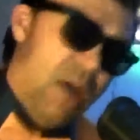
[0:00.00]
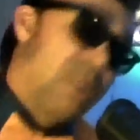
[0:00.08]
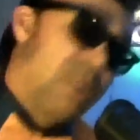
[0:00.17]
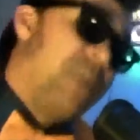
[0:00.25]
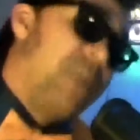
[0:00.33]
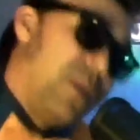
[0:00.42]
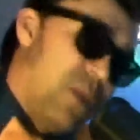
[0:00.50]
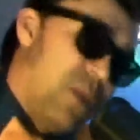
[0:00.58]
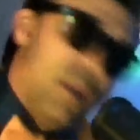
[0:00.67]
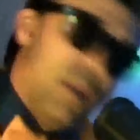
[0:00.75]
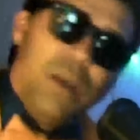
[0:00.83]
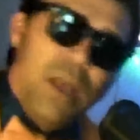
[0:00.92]

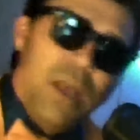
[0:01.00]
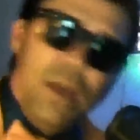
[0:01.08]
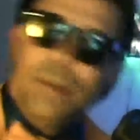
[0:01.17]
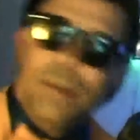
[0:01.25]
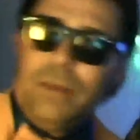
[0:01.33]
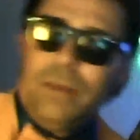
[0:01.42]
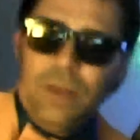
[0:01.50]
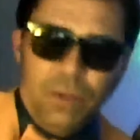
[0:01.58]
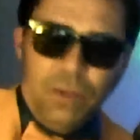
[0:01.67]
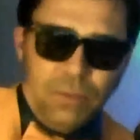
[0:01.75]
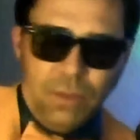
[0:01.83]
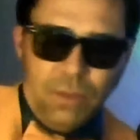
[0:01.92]
Especially, you gotta
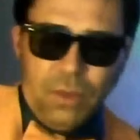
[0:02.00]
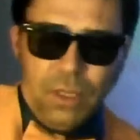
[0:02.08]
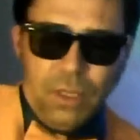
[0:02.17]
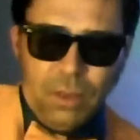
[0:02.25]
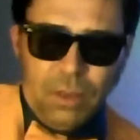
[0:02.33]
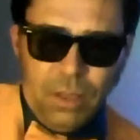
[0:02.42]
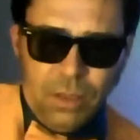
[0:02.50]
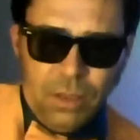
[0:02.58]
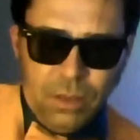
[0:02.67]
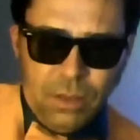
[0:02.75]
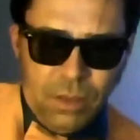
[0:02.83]
look at the legal